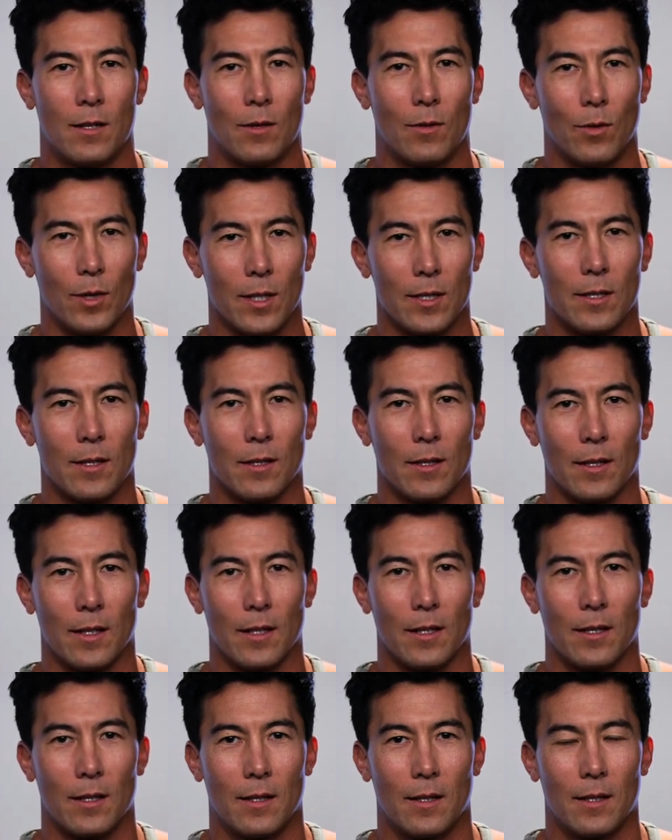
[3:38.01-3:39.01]
recently,
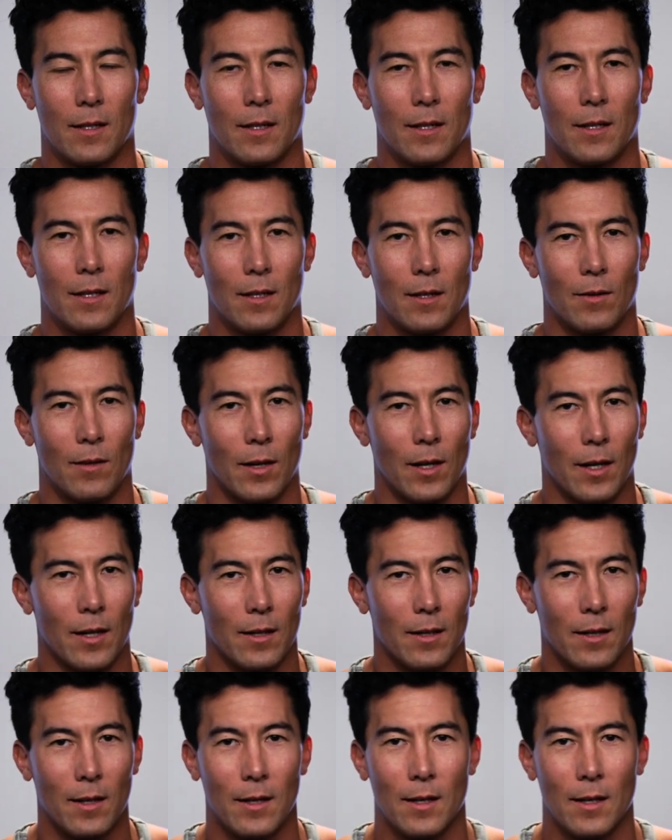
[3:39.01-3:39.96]
right?